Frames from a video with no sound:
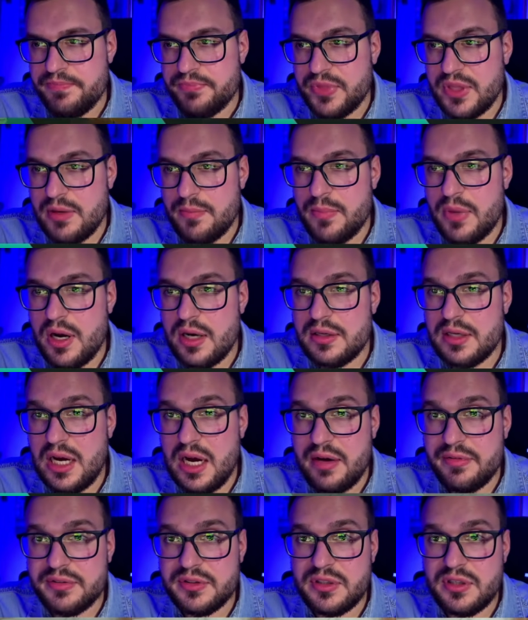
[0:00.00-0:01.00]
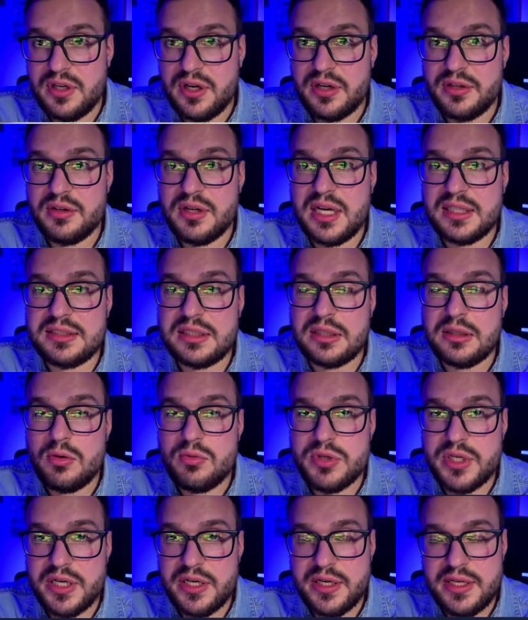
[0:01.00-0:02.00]
But after you got
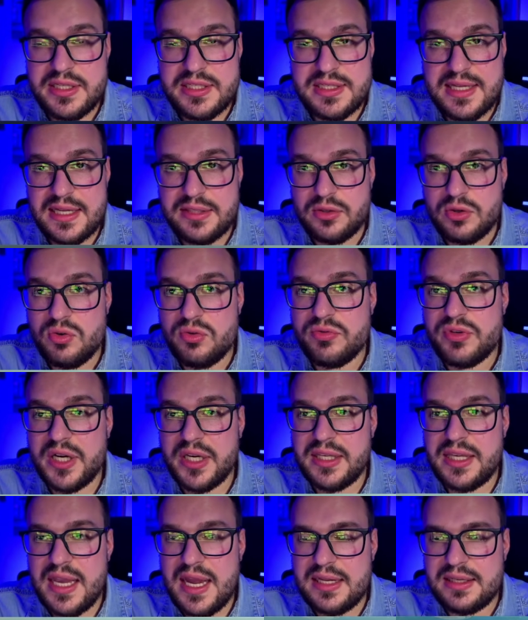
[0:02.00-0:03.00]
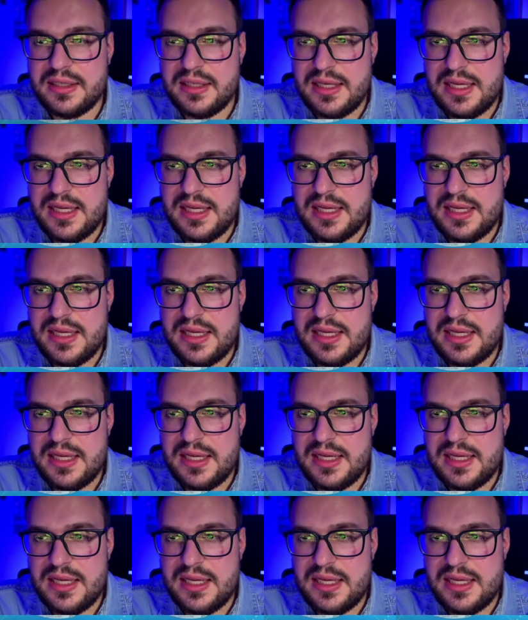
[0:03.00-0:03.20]
Downloader, it's not over yet,